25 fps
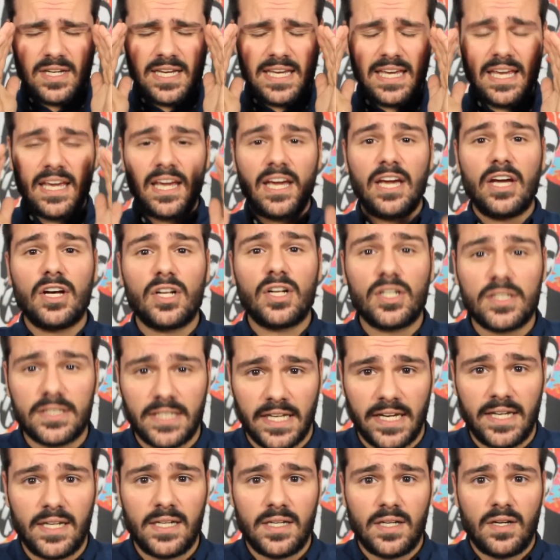killed
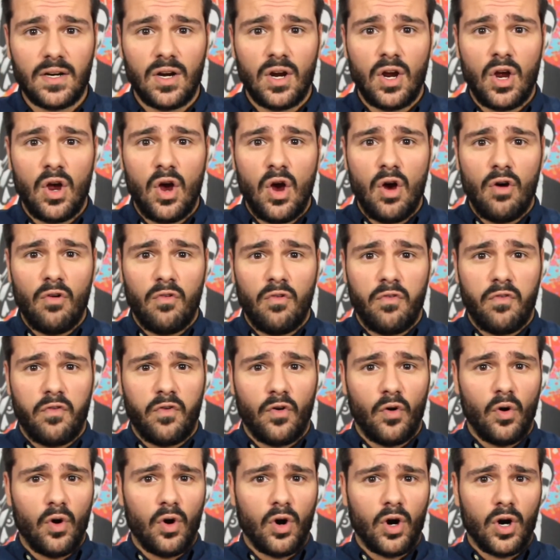it
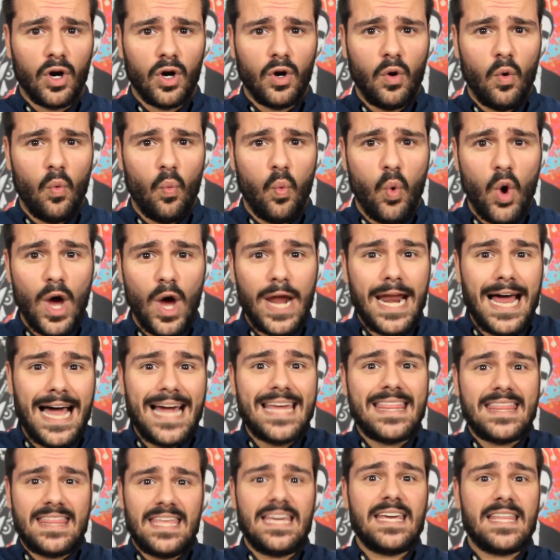for what
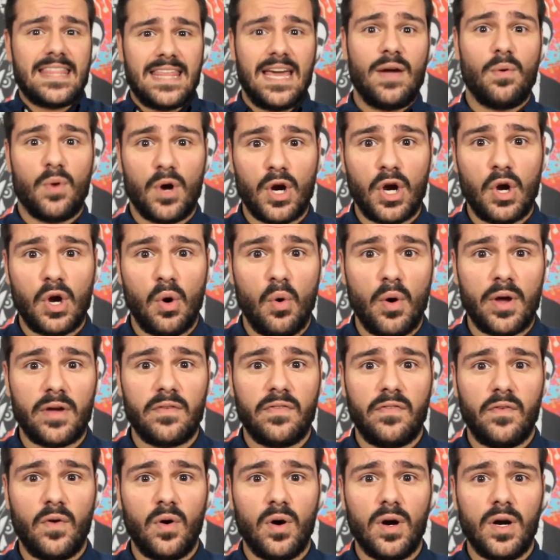I think they were going
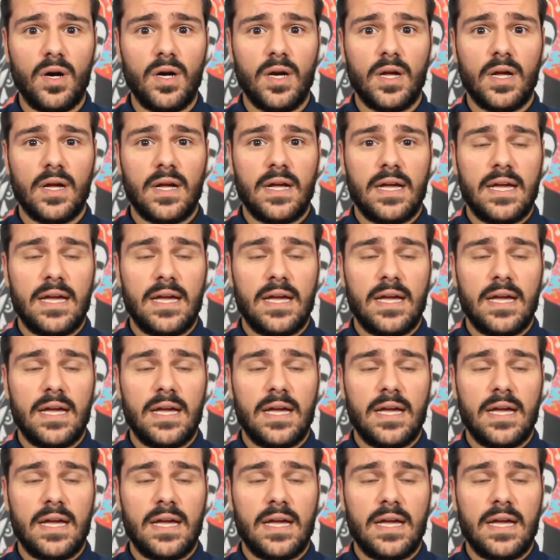for.